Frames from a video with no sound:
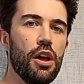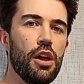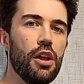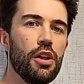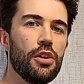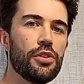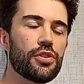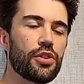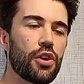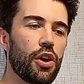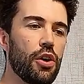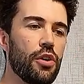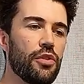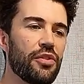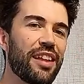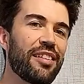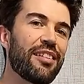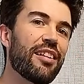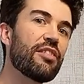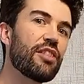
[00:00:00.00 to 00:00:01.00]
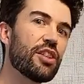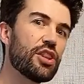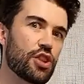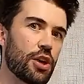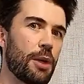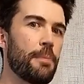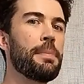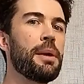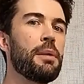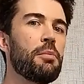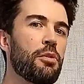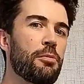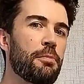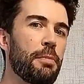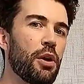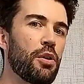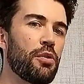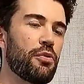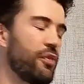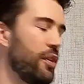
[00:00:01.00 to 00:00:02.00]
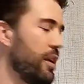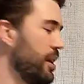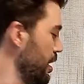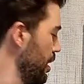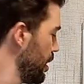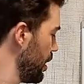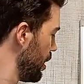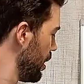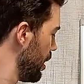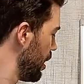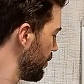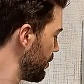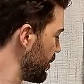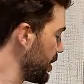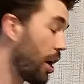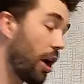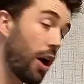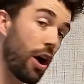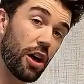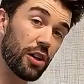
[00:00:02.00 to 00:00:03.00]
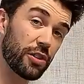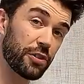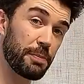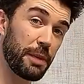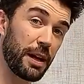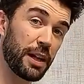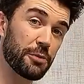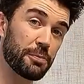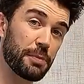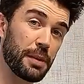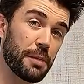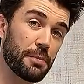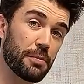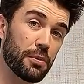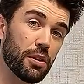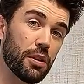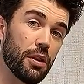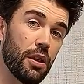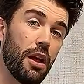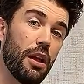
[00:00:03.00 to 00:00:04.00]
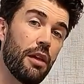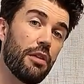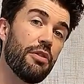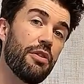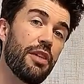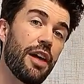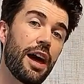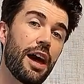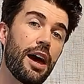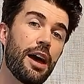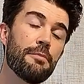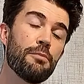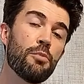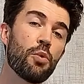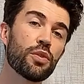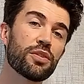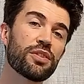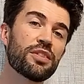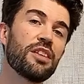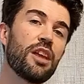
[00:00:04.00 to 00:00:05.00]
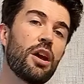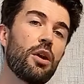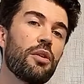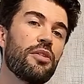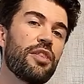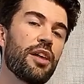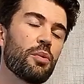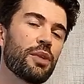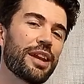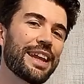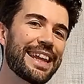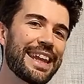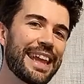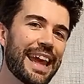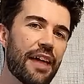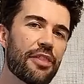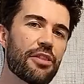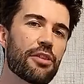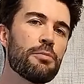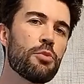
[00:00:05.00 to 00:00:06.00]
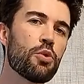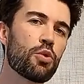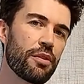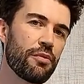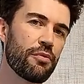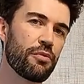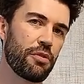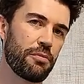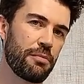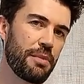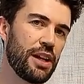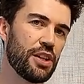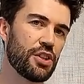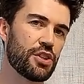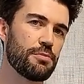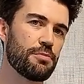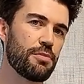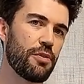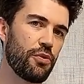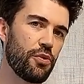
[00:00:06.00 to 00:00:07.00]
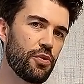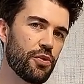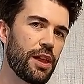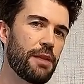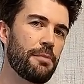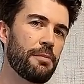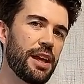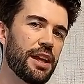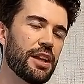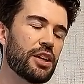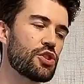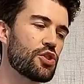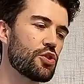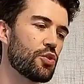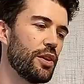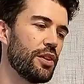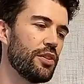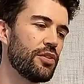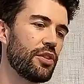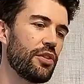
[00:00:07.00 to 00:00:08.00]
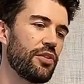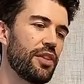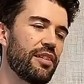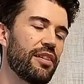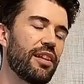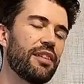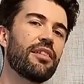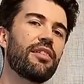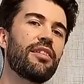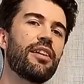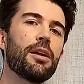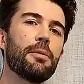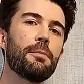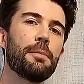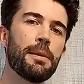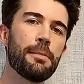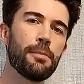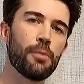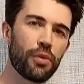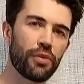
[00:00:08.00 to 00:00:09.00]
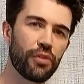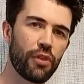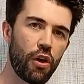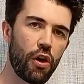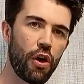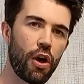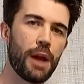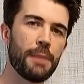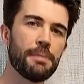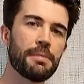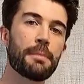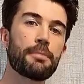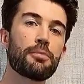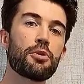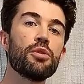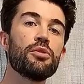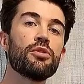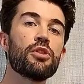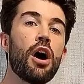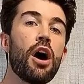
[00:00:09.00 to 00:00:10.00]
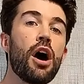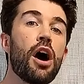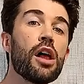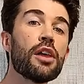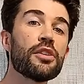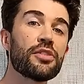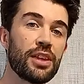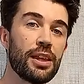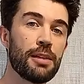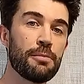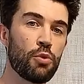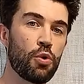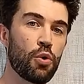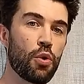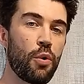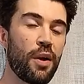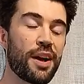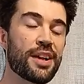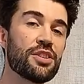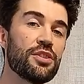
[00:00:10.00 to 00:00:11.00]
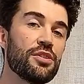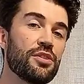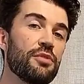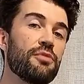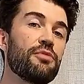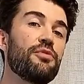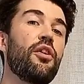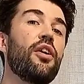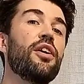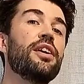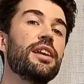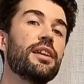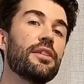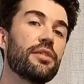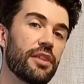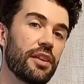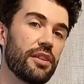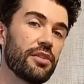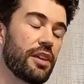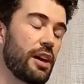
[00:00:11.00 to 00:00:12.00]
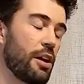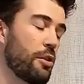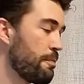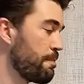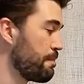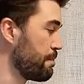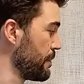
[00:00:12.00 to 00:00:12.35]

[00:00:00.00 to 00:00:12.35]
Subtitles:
So they tend to jump in with both feet. The ask-based people, they're more slower. They want to gather more information before they make a choice. So they tend to take a bit more time. They're prone to asking more questions and finding things out.